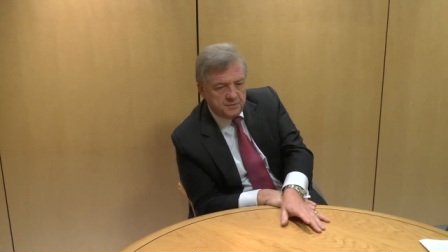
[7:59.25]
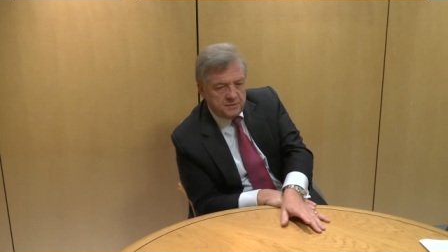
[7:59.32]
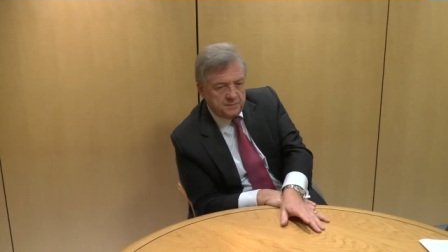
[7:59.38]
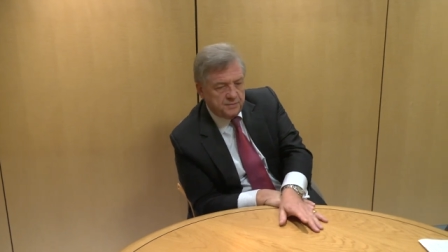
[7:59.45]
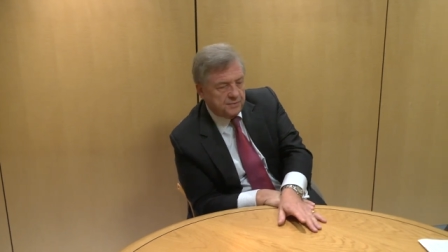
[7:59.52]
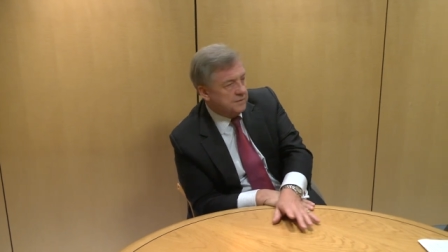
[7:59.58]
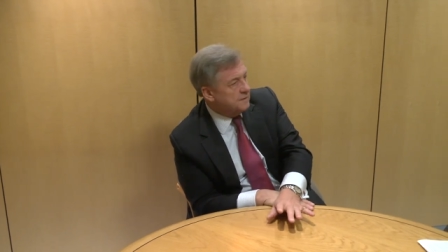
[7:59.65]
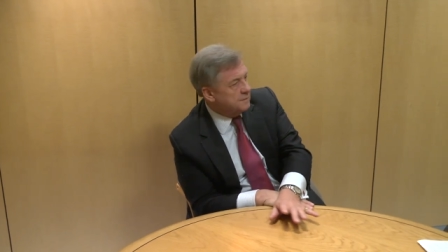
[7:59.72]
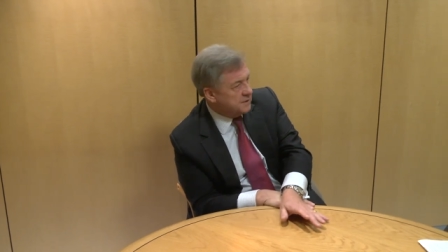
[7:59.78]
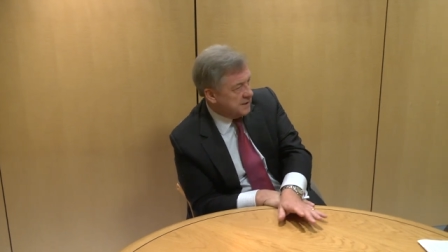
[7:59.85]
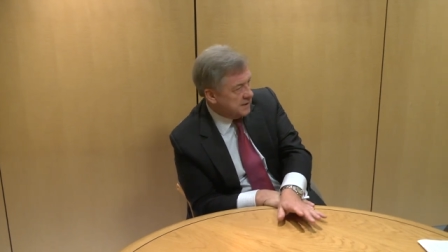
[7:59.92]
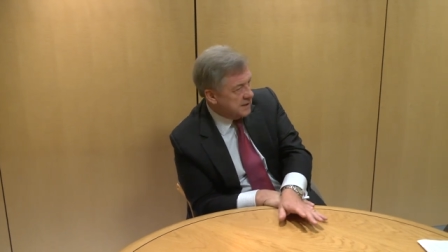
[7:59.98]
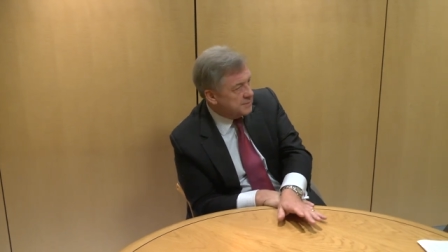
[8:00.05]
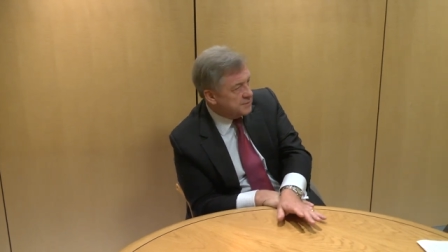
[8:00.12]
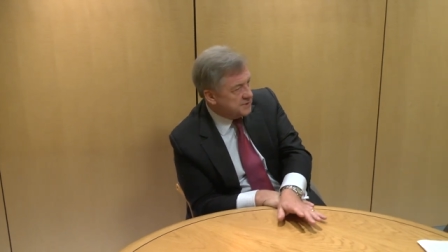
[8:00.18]
people who've been
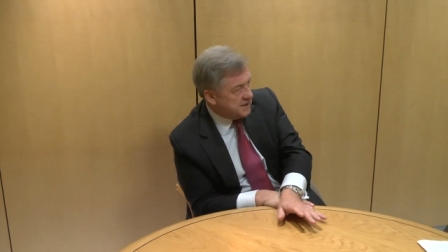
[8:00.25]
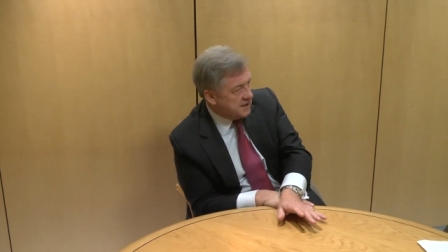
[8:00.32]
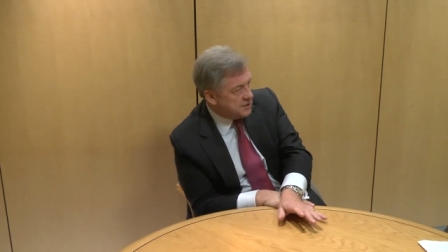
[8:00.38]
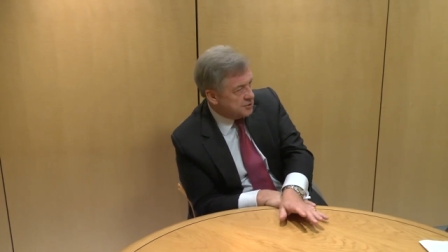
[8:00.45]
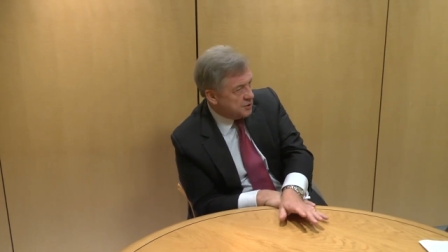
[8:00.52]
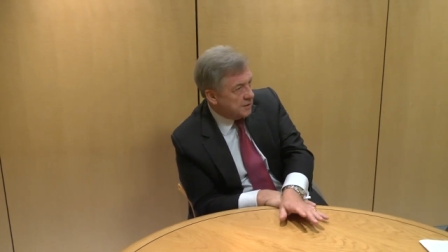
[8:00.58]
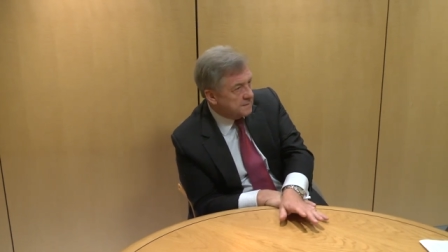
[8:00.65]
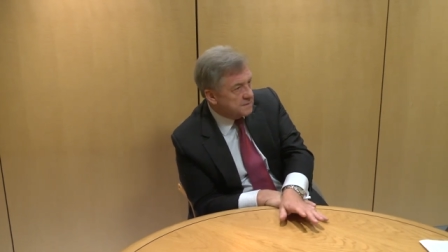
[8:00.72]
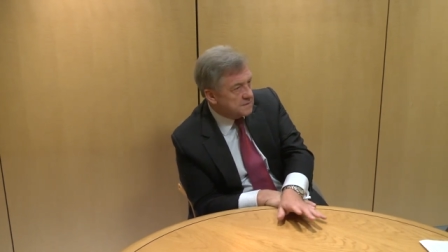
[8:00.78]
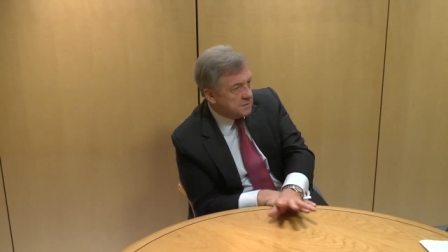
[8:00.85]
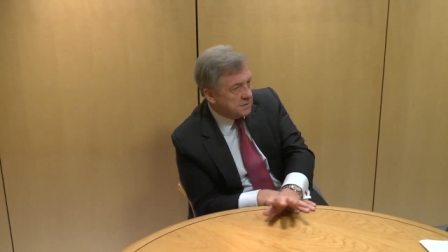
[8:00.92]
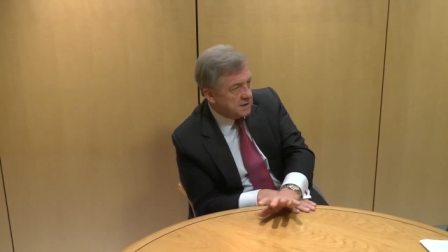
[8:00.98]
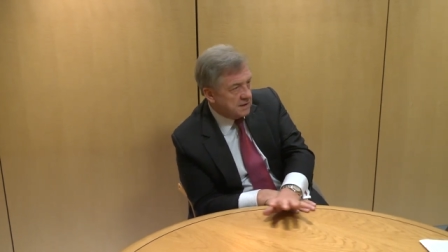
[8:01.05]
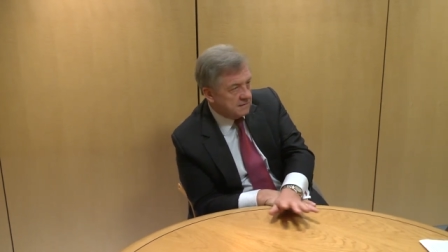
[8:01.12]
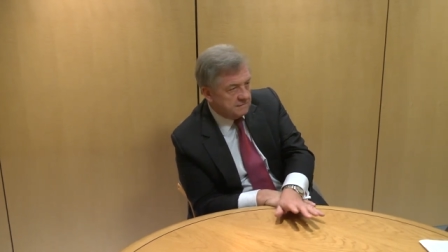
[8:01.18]
unable to get jobs
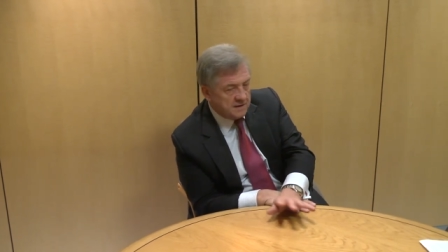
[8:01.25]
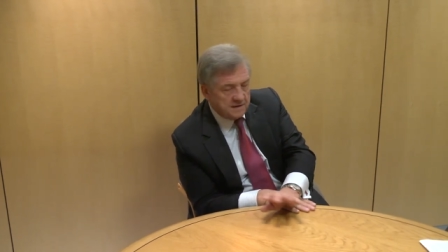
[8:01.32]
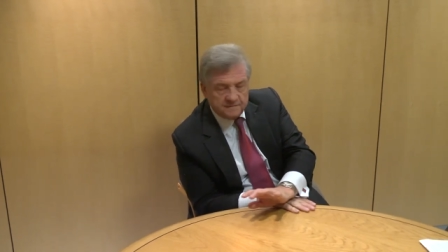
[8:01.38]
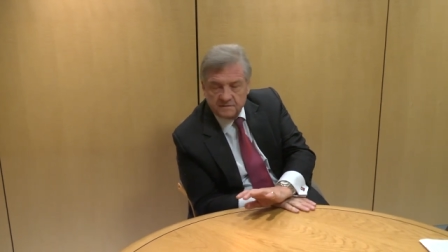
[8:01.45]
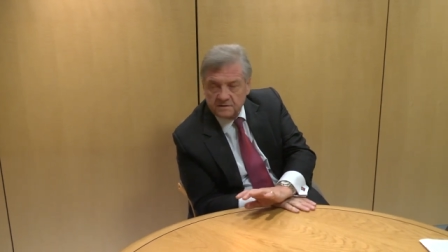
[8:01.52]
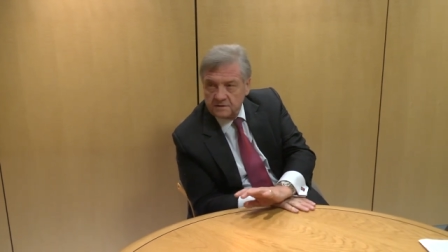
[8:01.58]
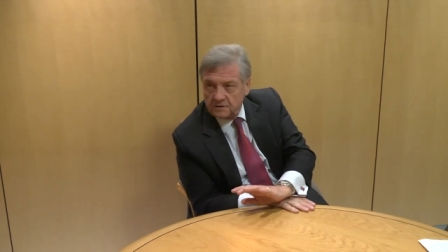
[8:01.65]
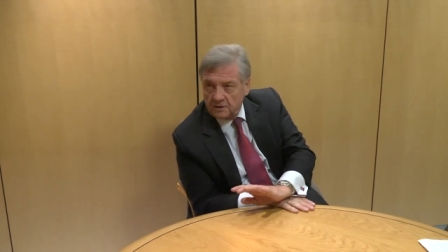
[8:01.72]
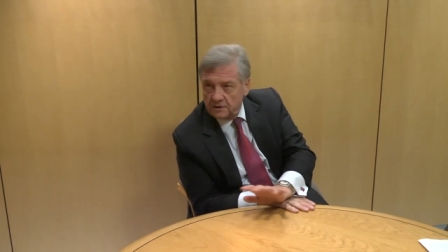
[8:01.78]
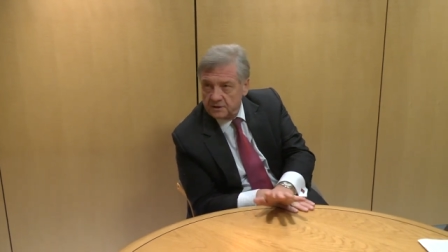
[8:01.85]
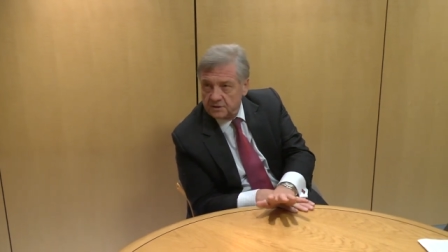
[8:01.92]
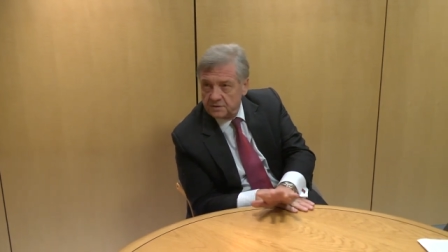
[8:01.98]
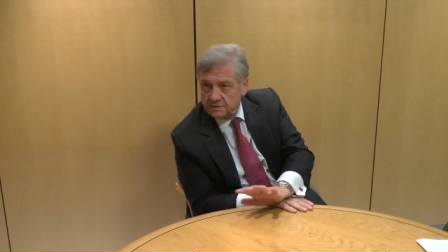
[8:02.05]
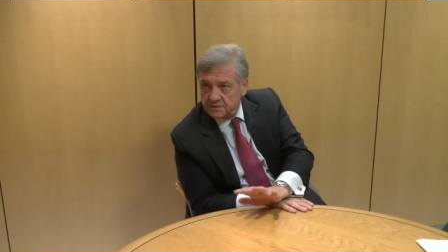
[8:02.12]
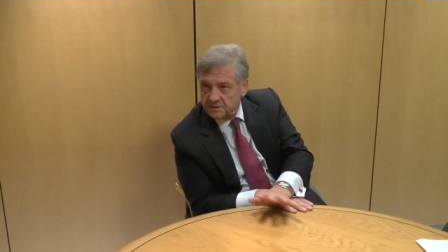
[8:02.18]
when they've left
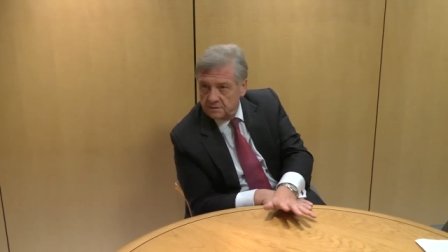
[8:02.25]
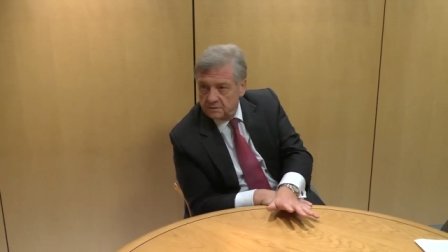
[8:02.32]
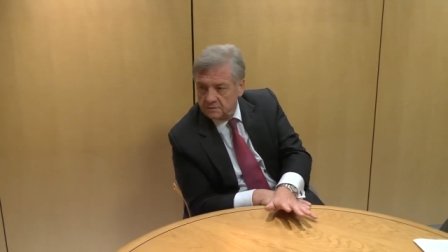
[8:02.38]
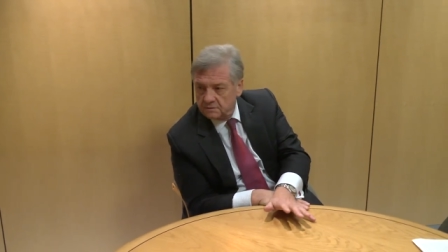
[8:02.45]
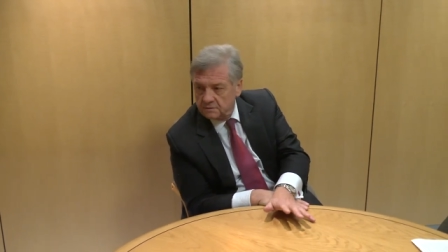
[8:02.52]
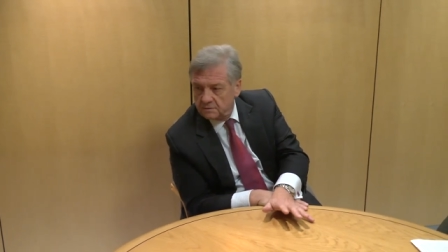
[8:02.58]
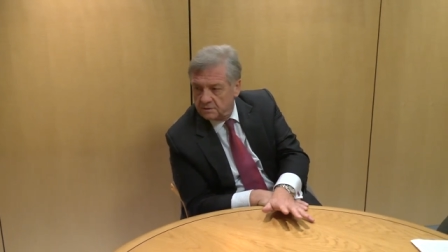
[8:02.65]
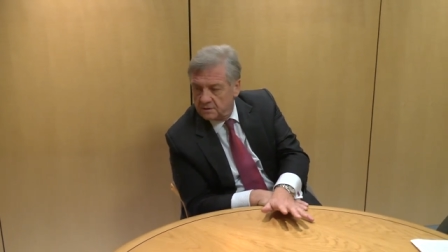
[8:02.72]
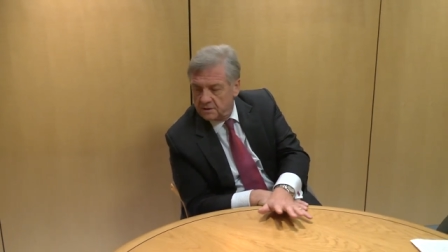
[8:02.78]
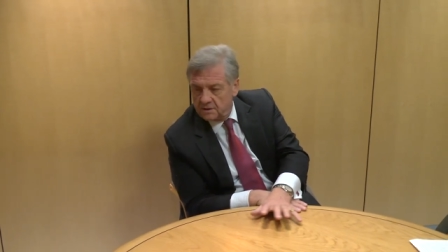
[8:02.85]
college or school.